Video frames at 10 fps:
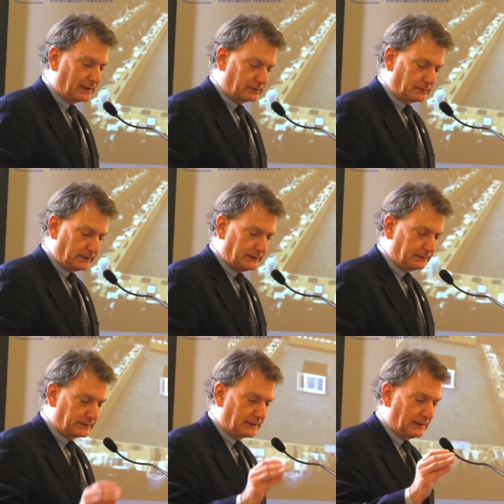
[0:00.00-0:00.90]
Um,
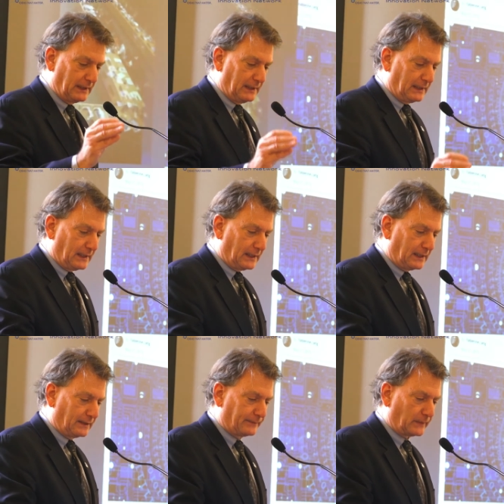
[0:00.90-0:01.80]
they
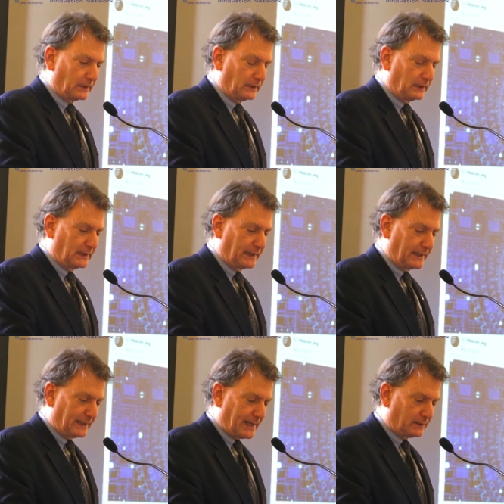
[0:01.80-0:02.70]
announced in
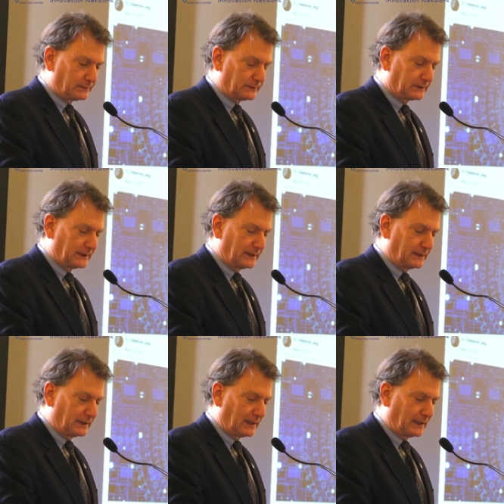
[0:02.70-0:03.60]
uh, May
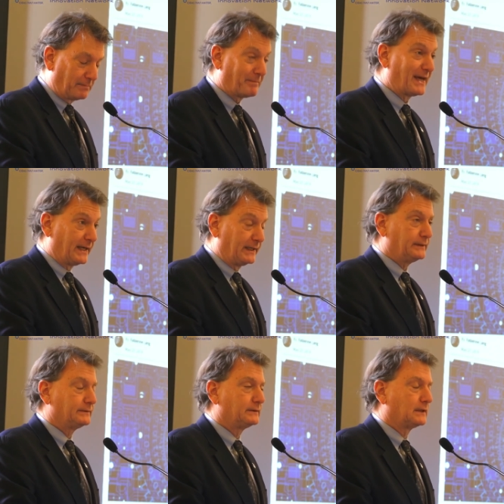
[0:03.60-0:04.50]
of this
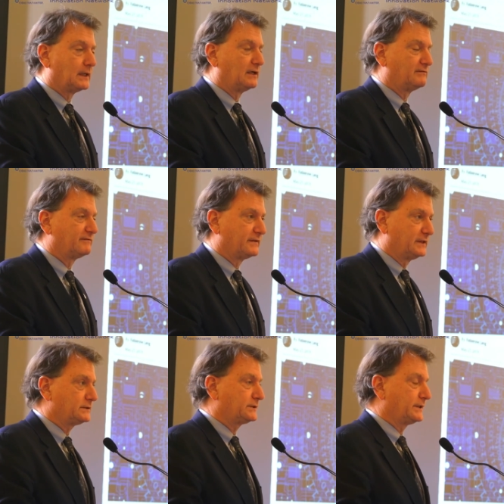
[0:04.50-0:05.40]
year,
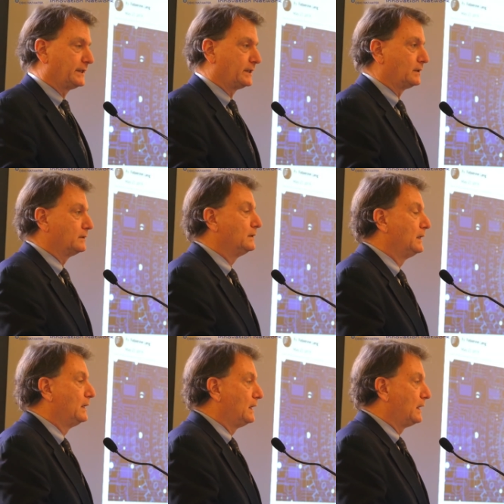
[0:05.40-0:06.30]
um, set of
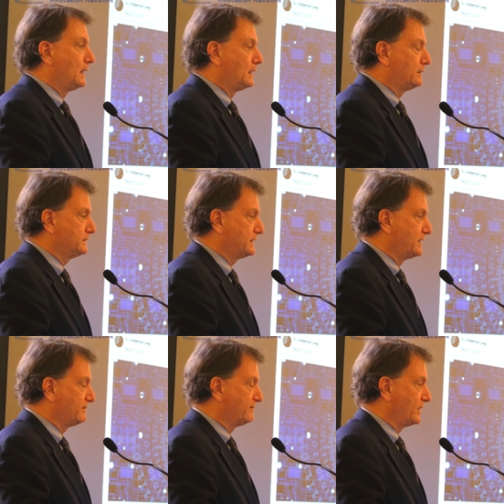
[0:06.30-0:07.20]
framework
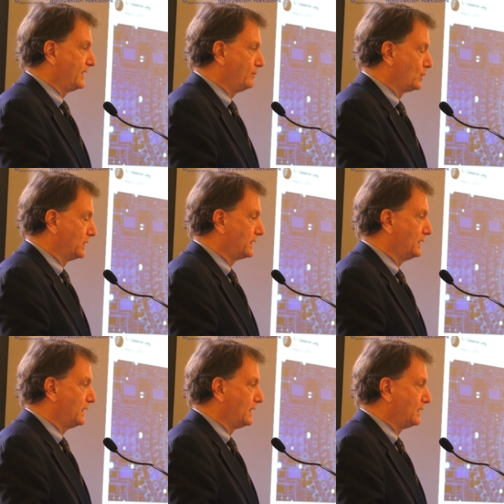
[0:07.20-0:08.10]

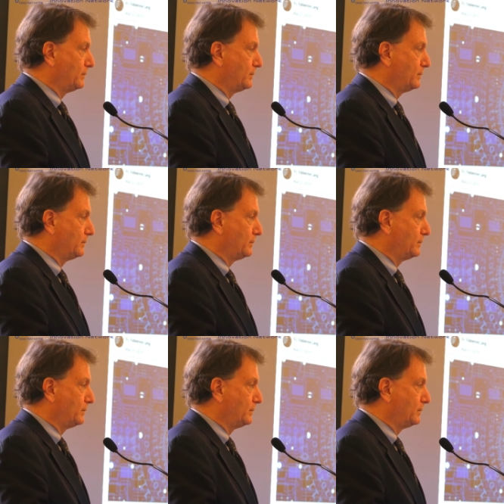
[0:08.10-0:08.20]
principles